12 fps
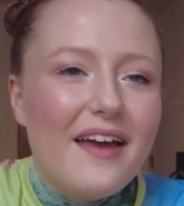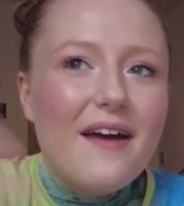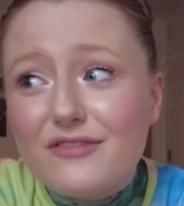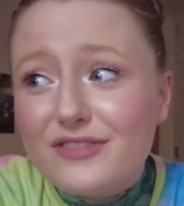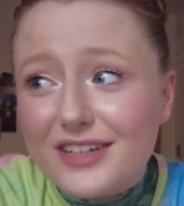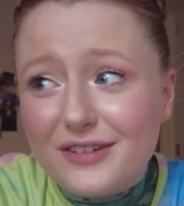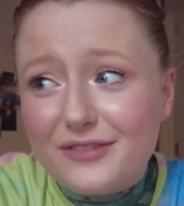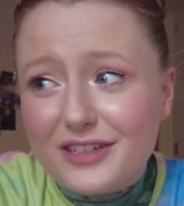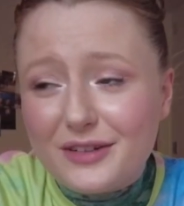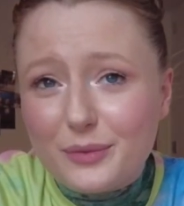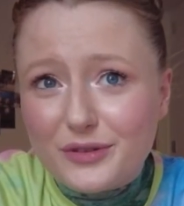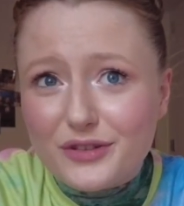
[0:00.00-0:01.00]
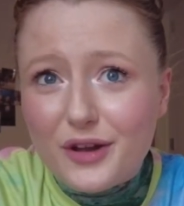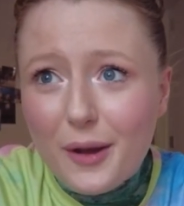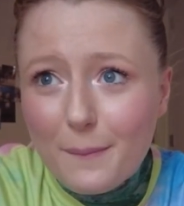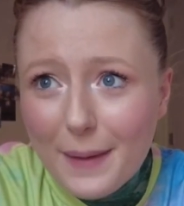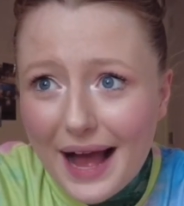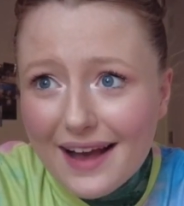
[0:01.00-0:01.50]
Really want to go
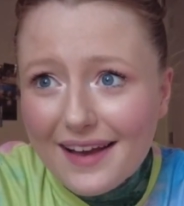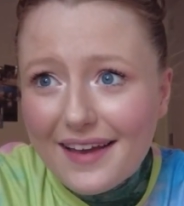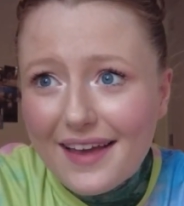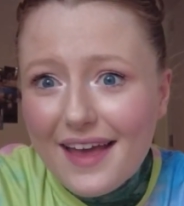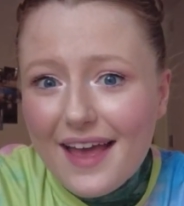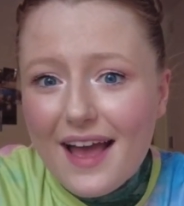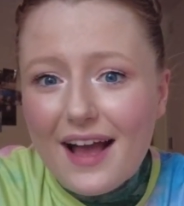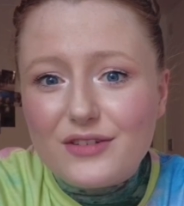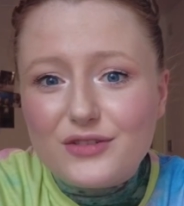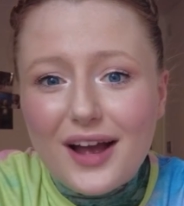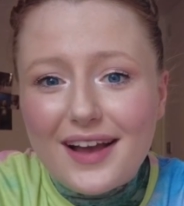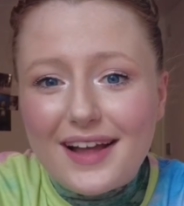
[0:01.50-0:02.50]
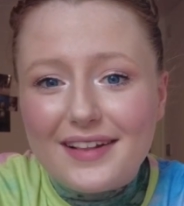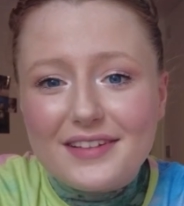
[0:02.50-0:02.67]
back and try again.